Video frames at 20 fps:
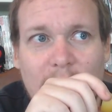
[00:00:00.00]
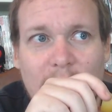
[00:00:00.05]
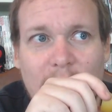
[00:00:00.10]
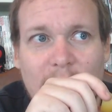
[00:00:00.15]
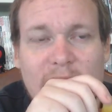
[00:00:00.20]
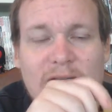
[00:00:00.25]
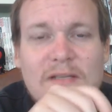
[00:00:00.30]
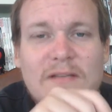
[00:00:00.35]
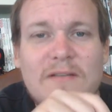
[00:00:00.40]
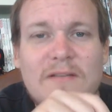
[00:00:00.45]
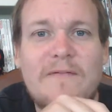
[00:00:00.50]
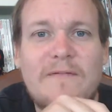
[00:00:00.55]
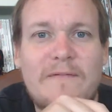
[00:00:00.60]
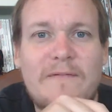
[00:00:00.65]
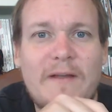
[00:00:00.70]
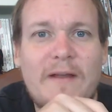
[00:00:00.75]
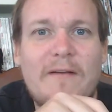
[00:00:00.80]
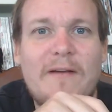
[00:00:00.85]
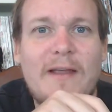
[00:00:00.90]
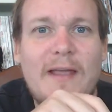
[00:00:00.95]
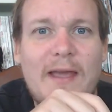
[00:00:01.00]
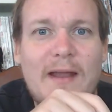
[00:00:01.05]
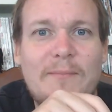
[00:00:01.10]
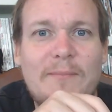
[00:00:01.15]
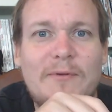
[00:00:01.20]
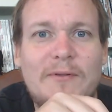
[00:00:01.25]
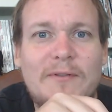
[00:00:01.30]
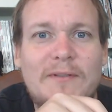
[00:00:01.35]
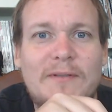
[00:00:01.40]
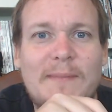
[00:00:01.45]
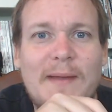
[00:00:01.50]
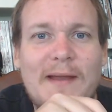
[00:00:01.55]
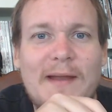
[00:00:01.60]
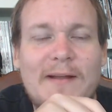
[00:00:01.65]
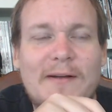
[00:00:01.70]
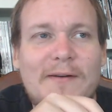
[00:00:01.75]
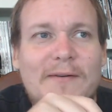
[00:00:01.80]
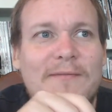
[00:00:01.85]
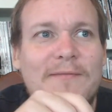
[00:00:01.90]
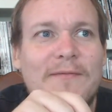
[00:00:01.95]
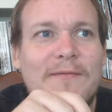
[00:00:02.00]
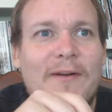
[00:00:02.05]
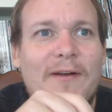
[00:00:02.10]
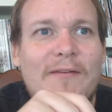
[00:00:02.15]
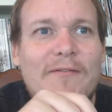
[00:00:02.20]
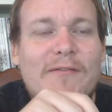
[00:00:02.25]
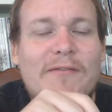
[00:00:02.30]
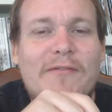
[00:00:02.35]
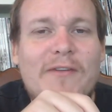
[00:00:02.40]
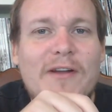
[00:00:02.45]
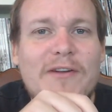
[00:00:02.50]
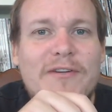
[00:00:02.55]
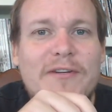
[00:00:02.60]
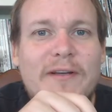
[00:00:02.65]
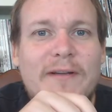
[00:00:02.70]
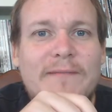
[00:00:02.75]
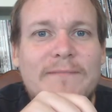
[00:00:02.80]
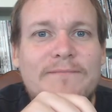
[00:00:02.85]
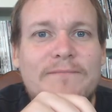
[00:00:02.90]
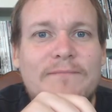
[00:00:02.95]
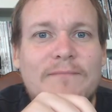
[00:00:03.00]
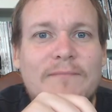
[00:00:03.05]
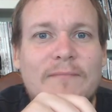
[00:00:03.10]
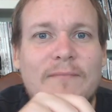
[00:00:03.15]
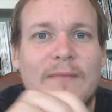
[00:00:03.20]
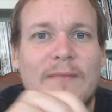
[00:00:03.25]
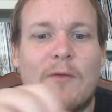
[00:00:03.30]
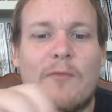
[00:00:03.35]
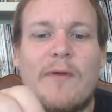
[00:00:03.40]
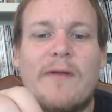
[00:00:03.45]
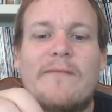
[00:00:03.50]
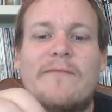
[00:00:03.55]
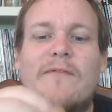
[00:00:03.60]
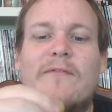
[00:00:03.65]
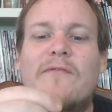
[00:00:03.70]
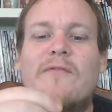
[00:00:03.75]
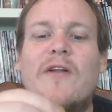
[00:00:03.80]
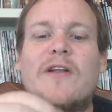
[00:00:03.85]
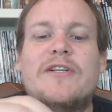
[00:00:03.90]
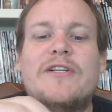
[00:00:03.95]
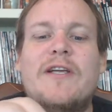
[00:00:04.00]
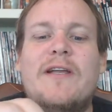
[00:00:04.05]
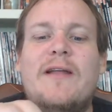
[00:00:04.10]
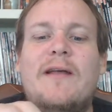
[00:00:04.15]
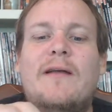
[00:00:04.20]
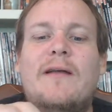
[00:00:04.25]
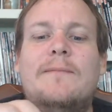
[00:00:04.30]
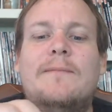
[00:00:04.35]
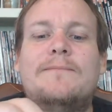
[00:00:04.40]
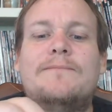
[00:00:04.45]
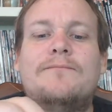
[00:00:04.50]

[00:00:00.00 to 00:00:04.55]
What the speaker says: This is a very edible tomato. Very refreshing. Great for fresh eating.